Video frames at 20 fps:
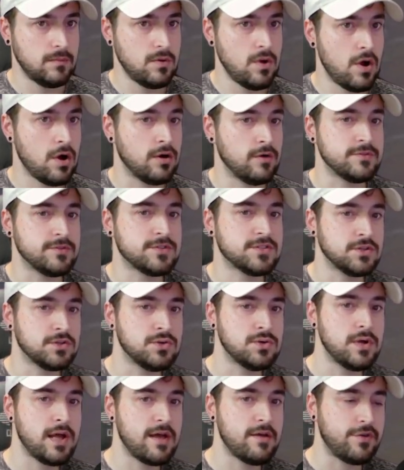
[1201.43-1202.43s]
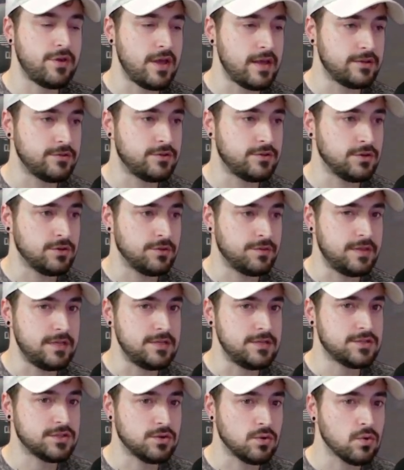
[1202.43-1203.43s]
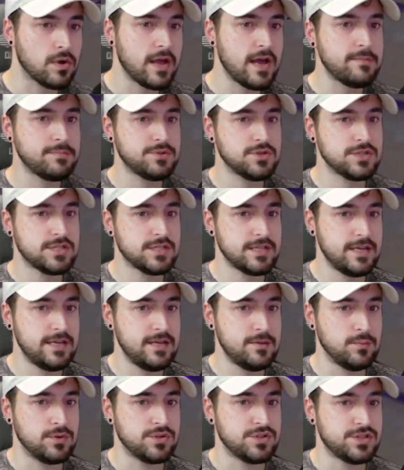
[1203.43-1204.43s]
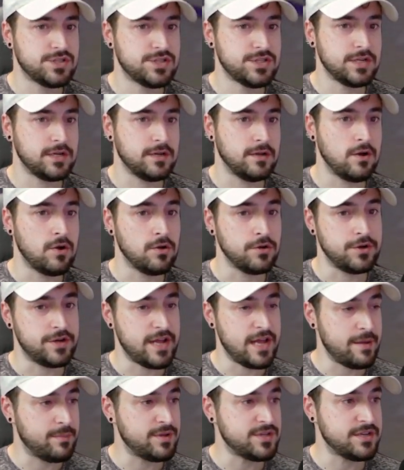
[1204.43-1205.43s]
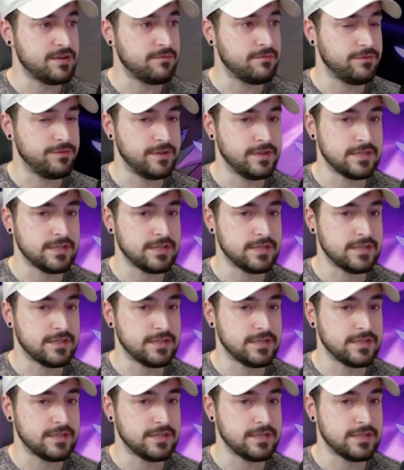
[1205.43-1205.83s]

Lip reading: Harvest Soul have you enter the soul capture state, which all your damage inflicts